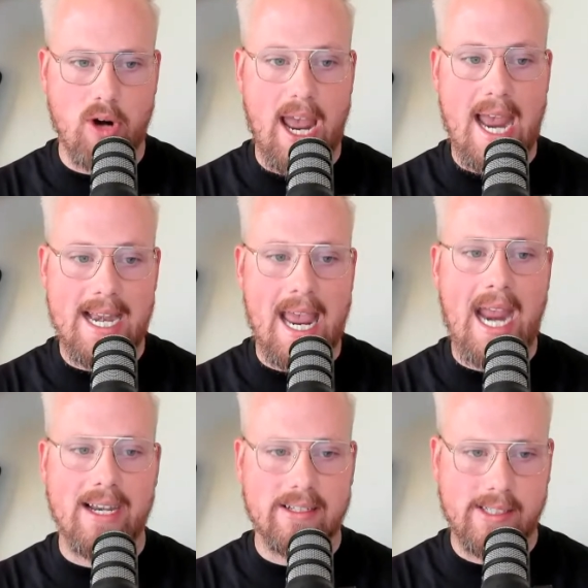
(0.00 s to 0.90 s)

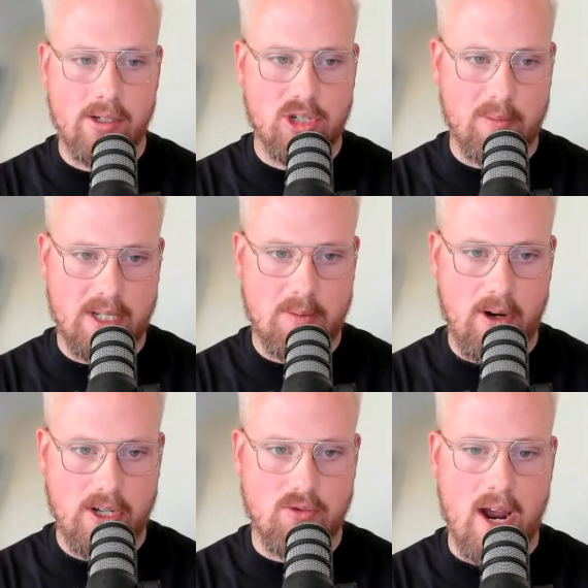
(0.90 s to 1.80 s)
and his leadership
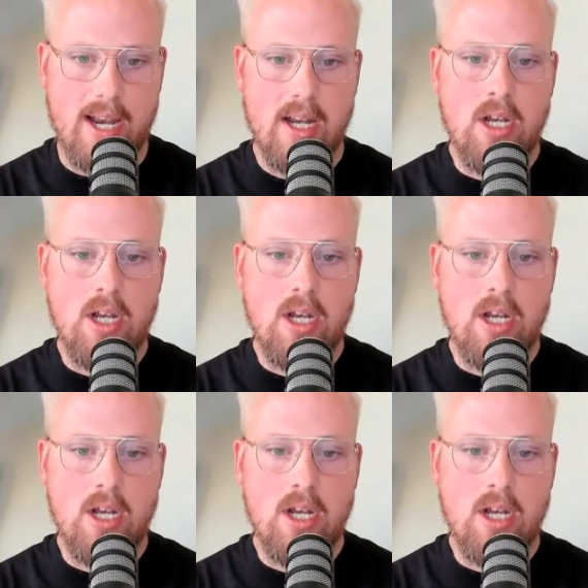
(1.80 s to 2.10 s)
experience, right?